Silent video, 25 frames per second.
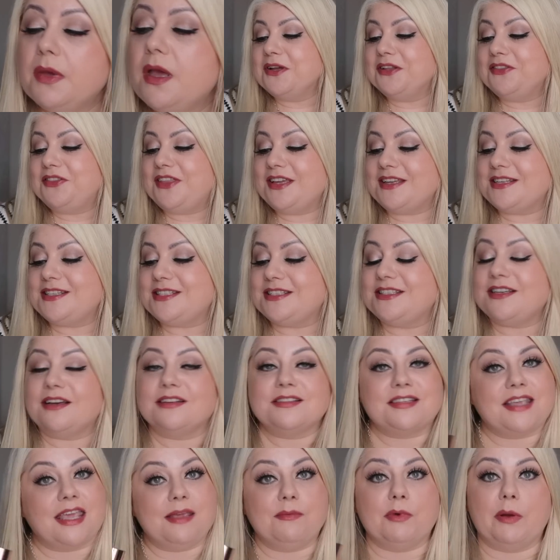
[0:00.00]
This
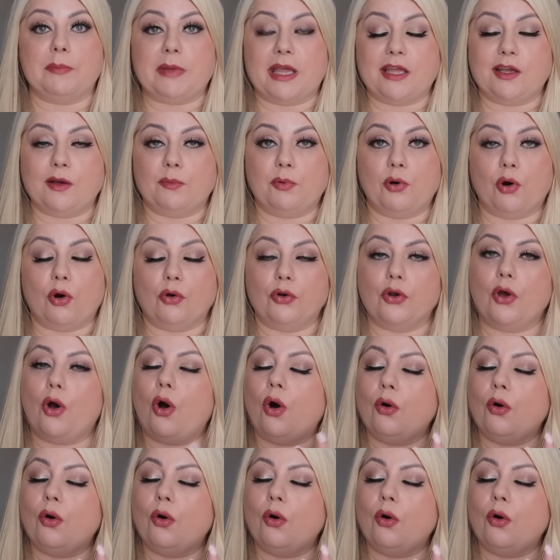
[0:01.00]
does keep my makeup on.